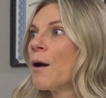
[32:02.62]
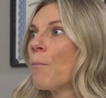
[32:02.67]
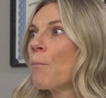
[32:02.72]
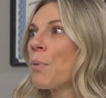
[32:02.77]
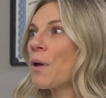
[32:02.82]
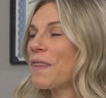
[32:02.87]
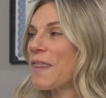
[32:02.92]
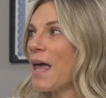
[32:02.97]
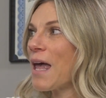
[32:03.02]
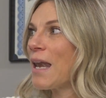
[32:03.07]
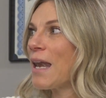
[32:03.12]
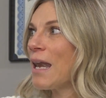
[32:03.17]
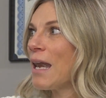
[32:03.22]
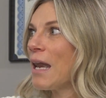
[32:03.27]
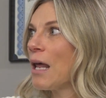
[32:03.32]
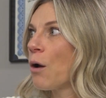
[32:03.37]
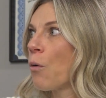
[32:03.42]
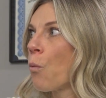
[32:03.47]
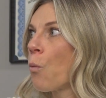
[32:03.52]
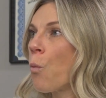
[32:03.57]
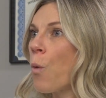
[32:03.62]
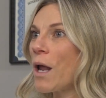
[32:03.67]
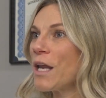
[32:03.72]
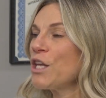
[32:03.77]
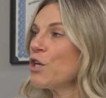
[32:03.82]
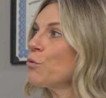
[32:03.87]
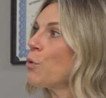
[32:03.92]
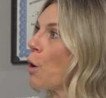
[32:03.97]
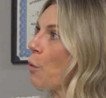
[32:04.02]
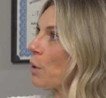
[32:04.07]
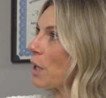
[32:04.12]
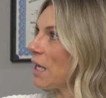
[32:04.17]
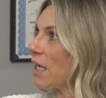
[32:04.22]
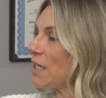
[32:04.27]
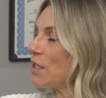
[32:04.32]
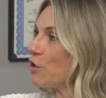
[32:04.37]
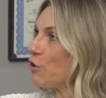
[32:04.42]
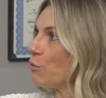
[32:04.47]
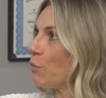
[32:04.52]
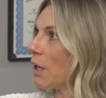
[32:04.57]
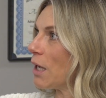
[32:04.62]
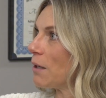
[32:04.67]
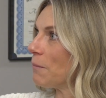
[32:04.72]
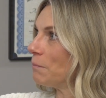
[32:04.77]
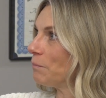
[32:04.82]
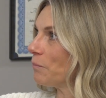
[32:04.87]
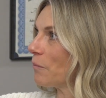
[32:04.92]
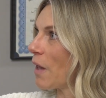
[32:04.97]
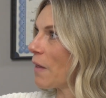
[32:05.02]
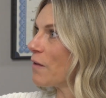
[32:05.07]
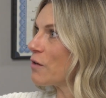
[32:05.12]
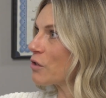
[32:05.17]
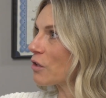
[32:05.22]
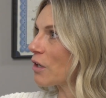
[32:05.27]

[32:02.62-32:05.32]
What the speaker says: But then when you don't get to it, and there's